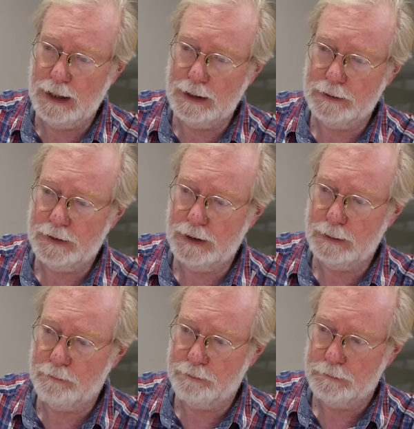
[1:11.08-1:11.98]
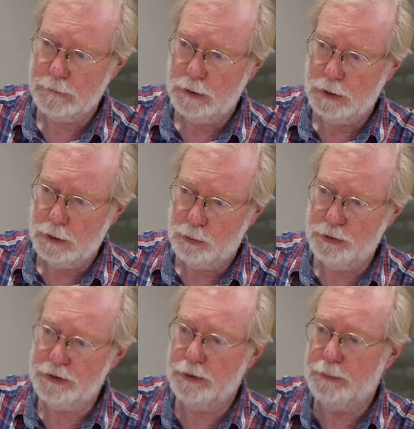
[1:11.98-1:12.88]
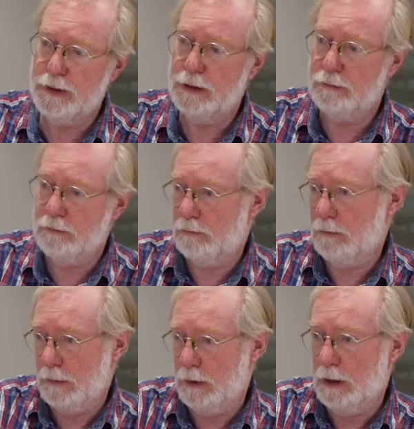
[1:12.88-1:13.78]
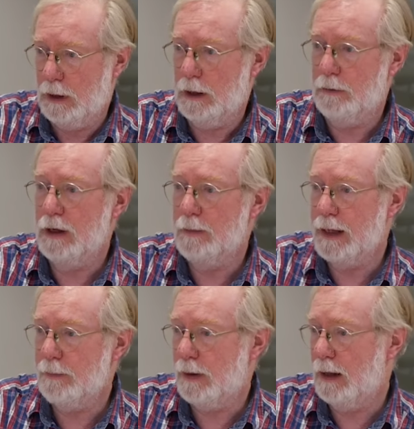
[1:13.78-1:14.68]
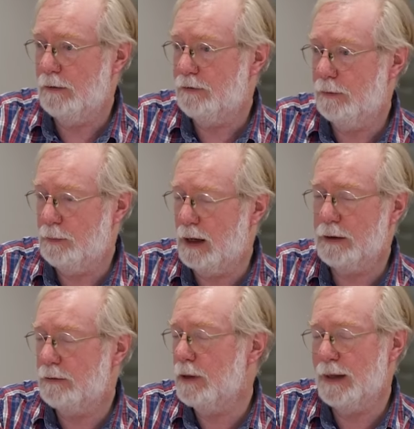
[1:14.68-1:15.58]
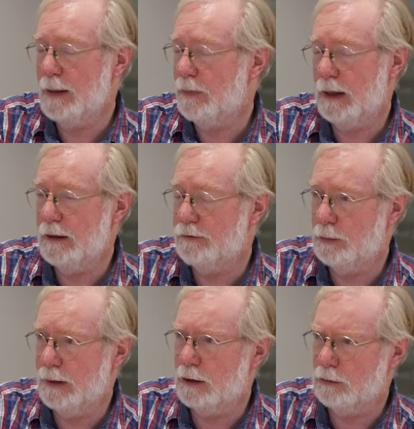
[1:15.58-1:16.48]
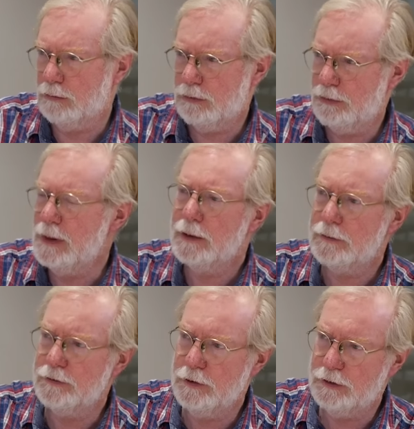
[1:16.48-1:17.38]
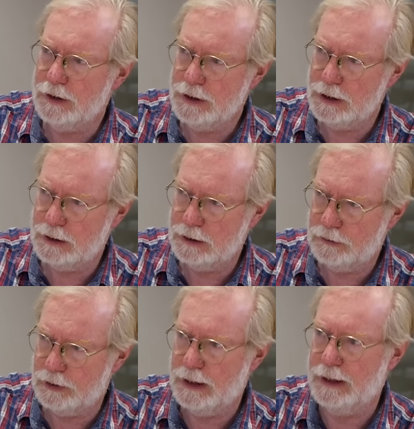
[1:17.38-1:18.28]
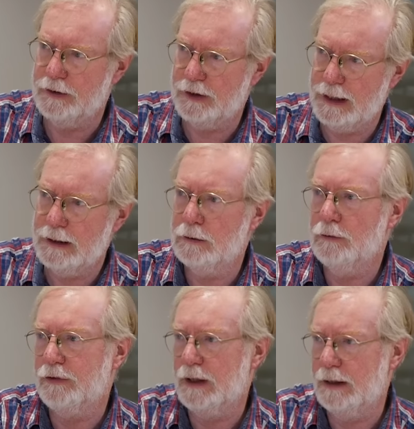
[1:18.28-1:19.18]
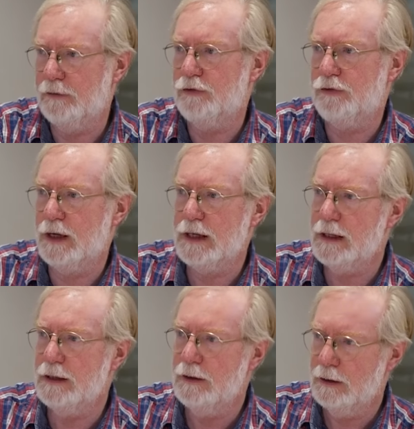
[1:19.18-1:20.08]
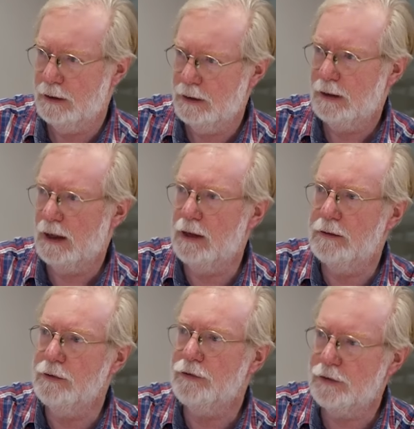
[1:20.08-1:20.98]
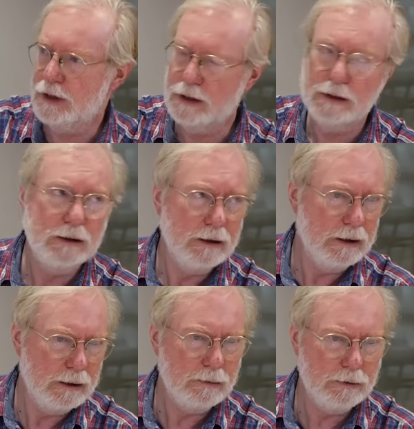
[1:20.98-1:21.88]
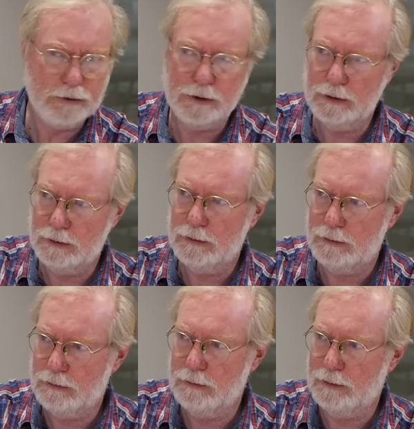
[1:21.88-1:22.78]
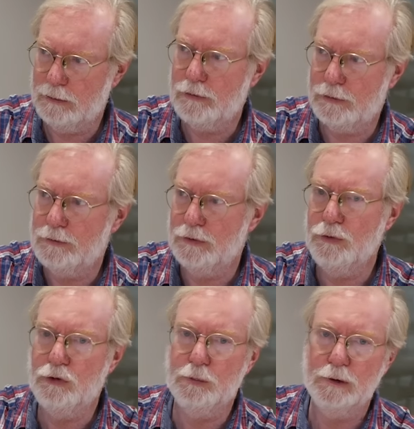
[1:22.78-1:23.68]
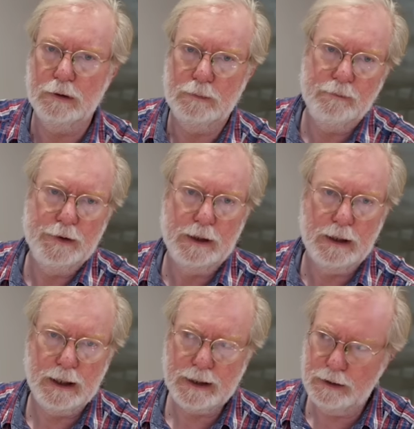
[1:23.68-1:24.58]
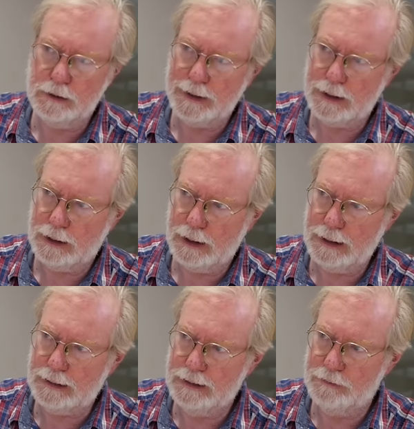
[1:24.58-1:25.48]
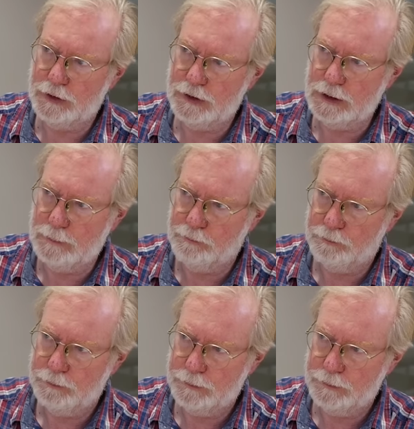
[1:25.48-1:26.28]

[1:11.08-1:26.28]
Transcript: And Britain had been a Roman Empire, part of the Roman Empire for about 350 years. It had towns, it had trade, currency. It was a sort of normal economic activity,